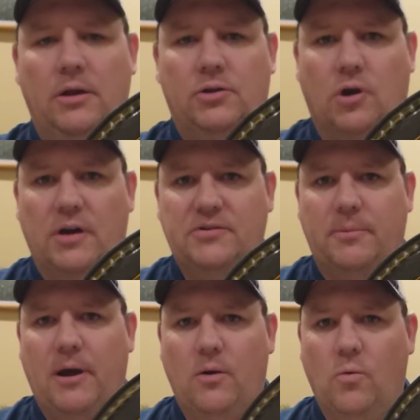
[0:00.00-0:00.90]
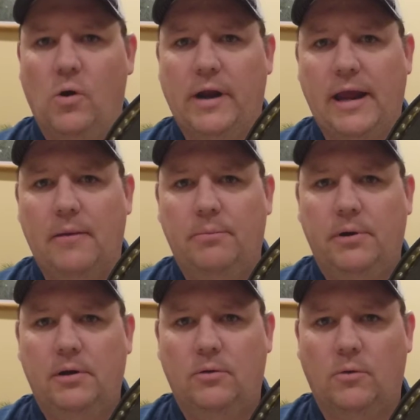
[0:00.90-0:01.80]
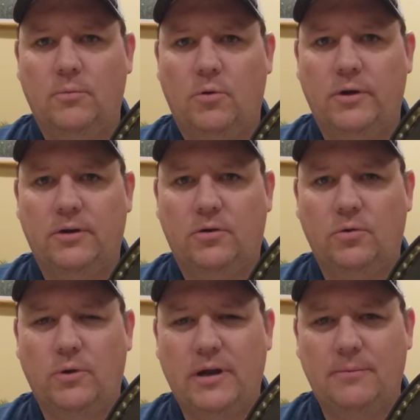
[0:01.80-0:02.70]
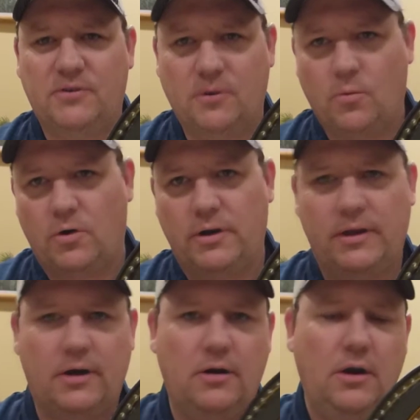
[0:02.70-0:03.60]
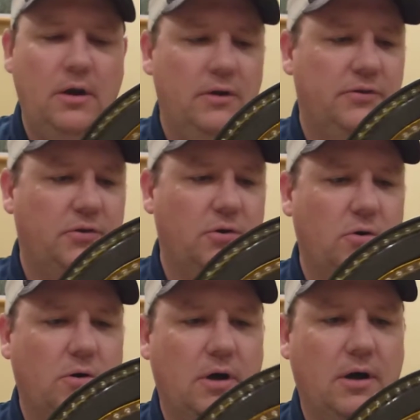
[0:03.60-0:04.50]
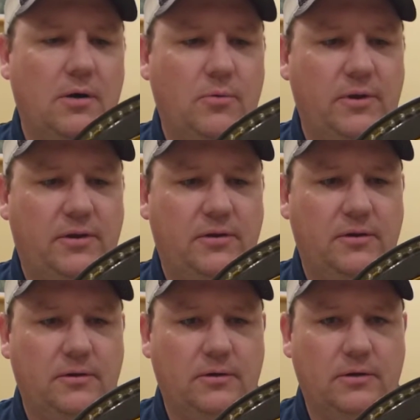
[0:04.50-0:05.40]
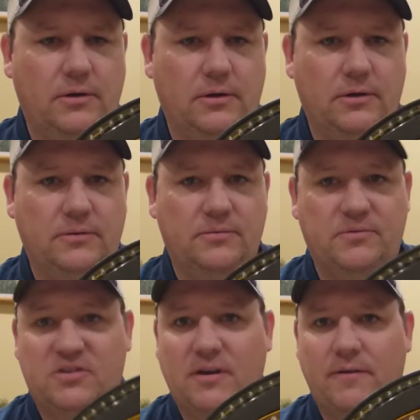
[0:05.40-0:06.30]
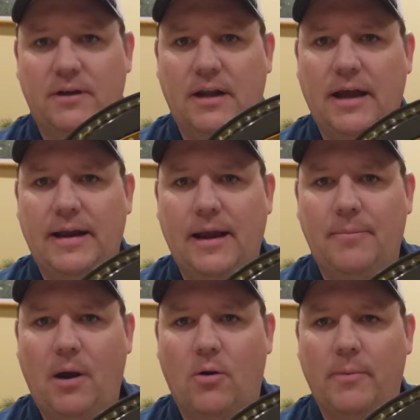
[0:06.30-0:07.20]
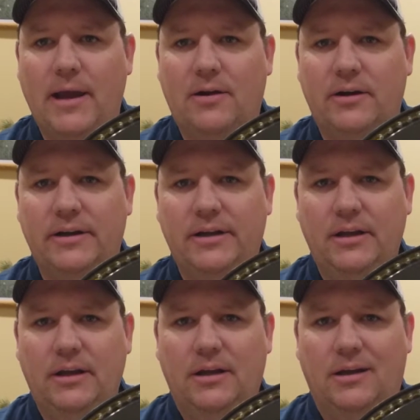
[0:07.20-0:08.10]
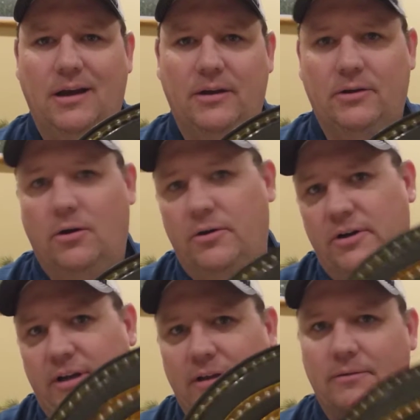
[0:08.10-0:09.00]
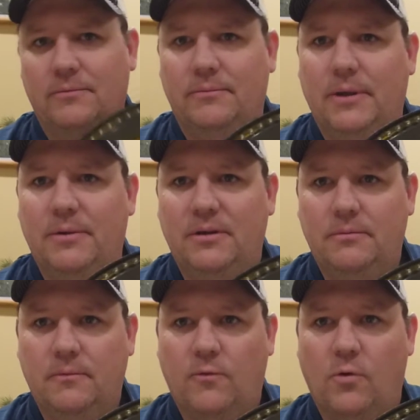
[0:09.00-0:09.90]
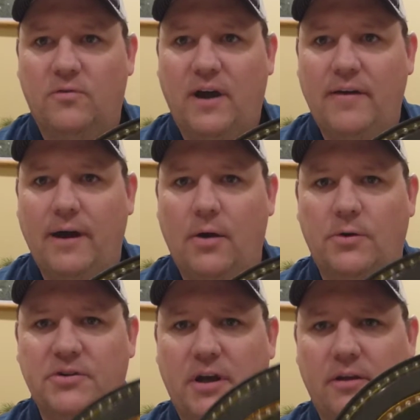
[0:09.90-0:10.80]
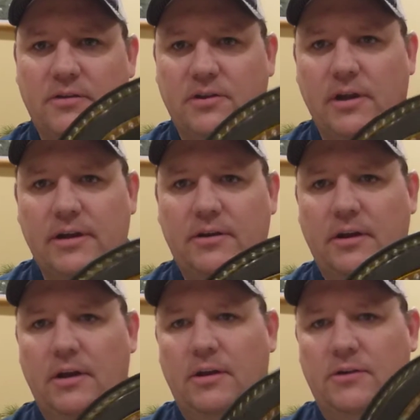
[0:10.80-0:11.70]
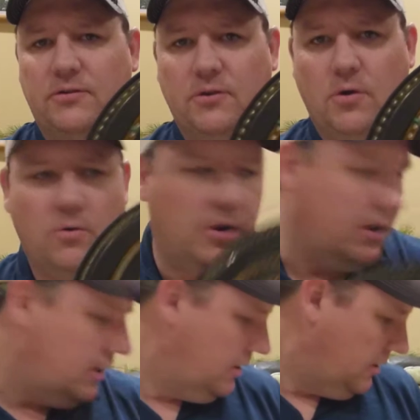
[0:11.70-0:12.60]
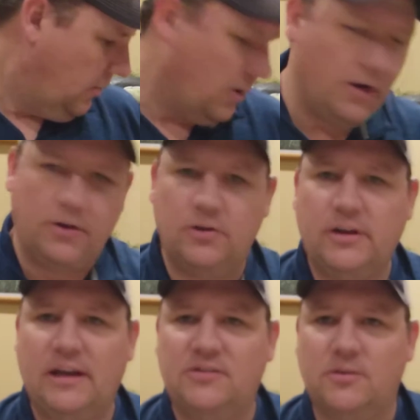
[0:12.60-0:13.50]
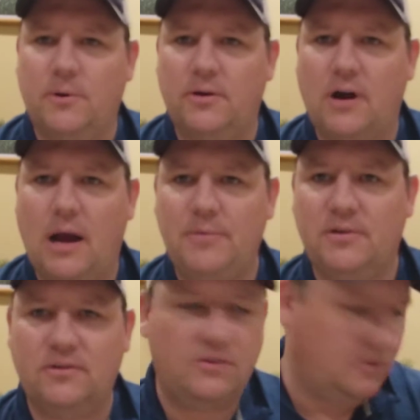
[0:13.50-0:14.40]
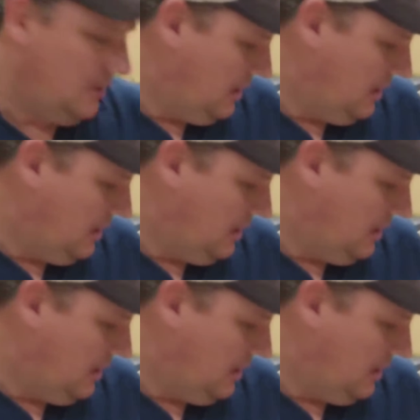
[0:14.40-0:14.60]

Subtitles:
draws about 1 amp, 1.2 amps, somewhere in there. So with 7 to 9 amp hour battery, you know you're getting maybe 4 or 5 hours out of this light. So I wanted to look at some other options,